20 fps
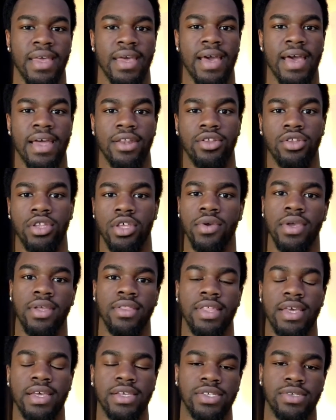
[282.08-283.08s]
And
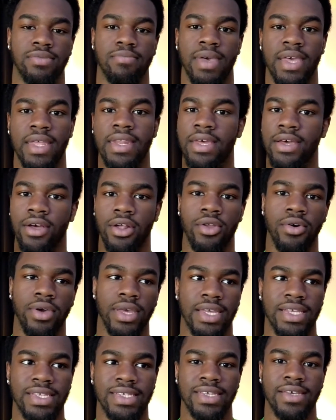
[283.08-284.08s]
doing this made it a lot
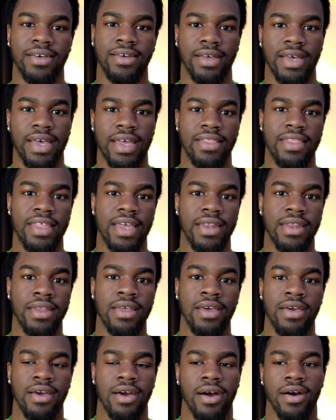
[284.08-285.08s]
easier. And then
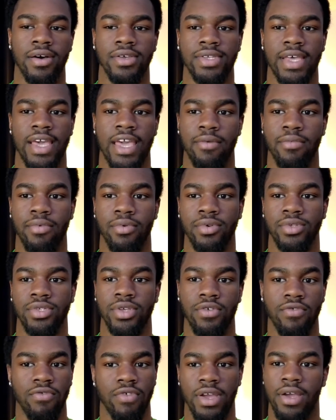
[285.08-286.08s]
I was able
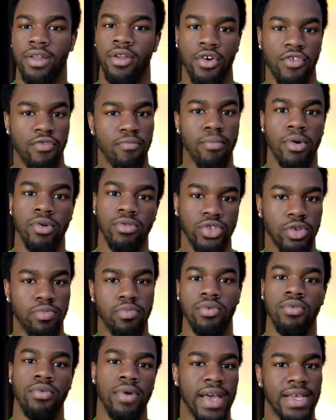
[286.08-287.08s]
to reel off
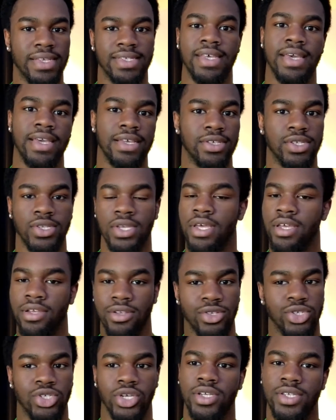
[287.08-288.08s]
multiple essays
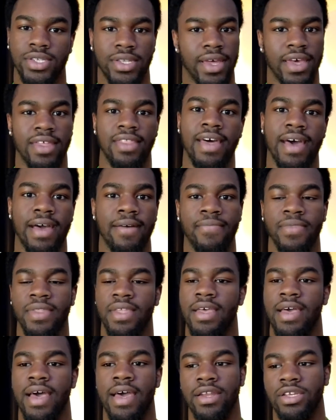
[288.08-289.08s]
just like that.
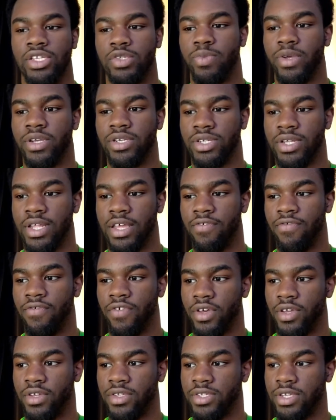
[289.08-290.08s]
And especially
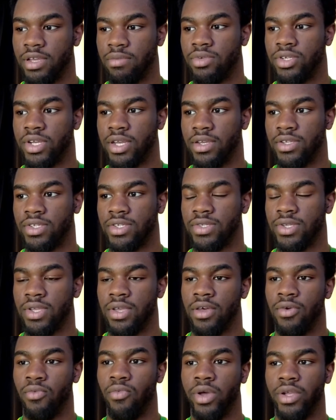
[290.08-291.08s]
for subjects
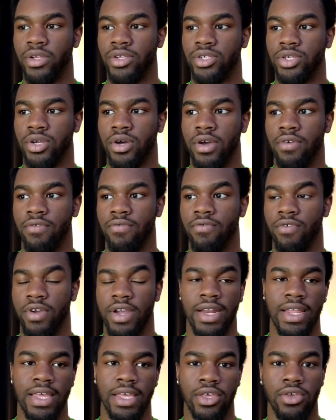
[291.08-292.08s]
which I
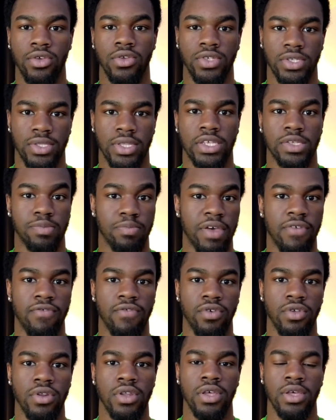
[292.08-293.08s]
really used this
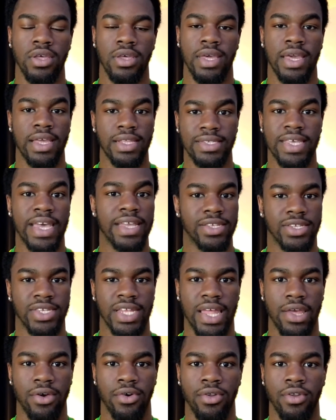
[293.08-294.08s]
method
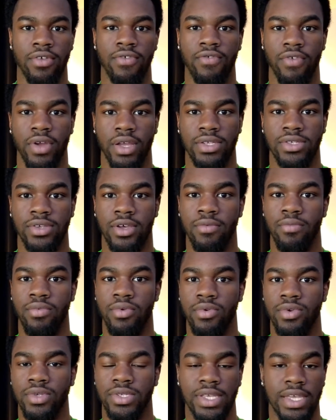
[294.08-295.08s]
intensely on, for
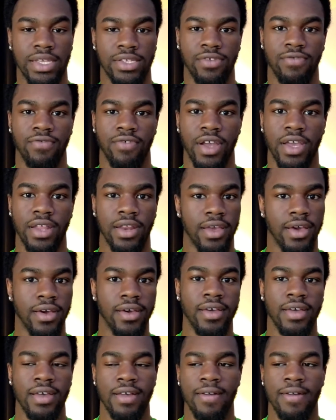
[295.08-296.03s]
example, schizophrenia,